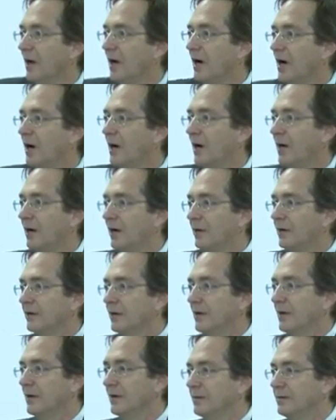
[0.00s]
are
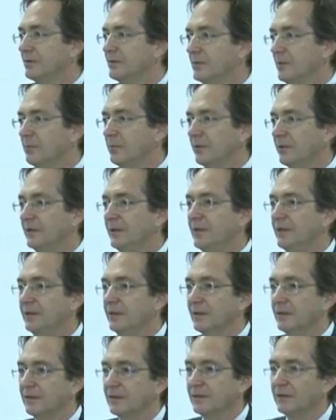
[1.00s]
uh,
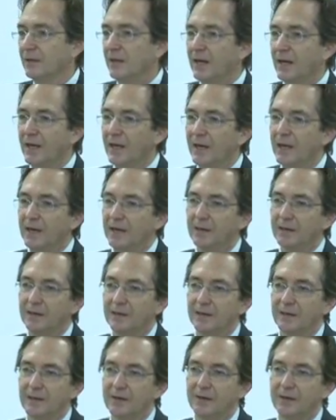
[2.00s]
depleted
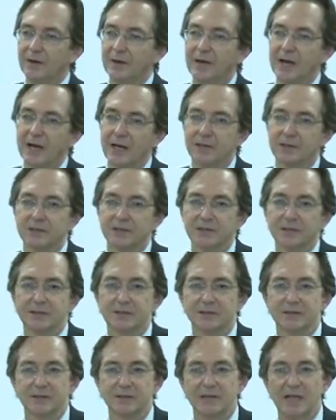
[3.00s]
and they're actually
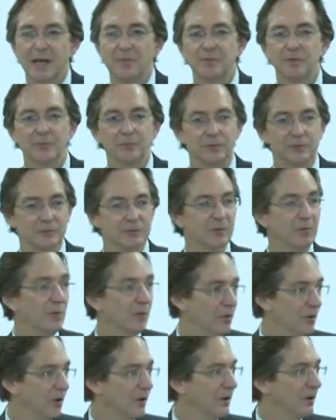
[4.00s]
susceptible to
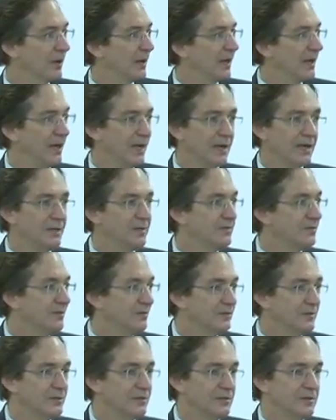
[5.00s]
more kinds
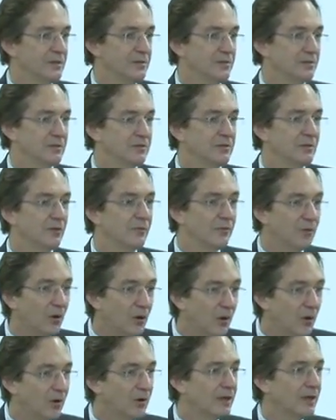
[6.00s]
of diseases of
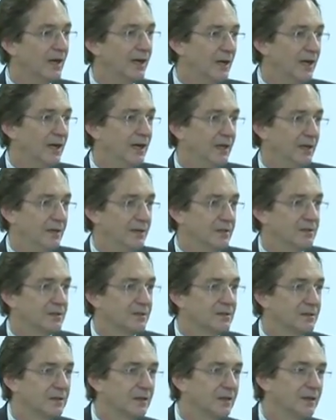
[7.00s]
all
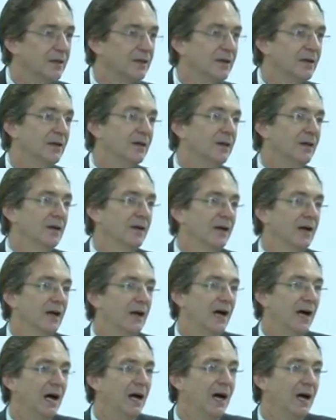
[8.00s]
kinds
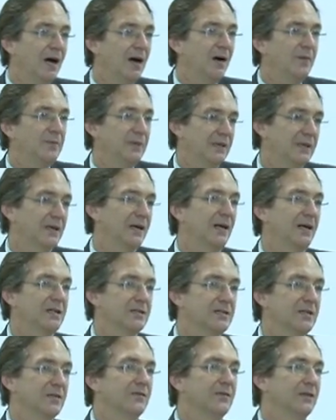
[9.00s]
uh,
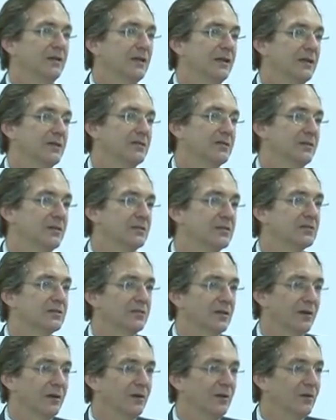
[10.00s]
because of this. And
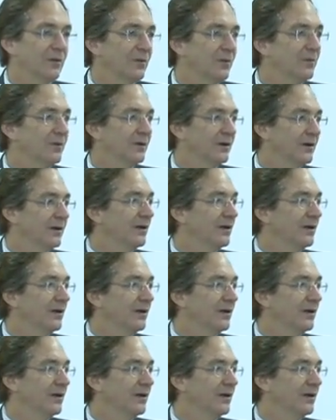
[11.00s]
so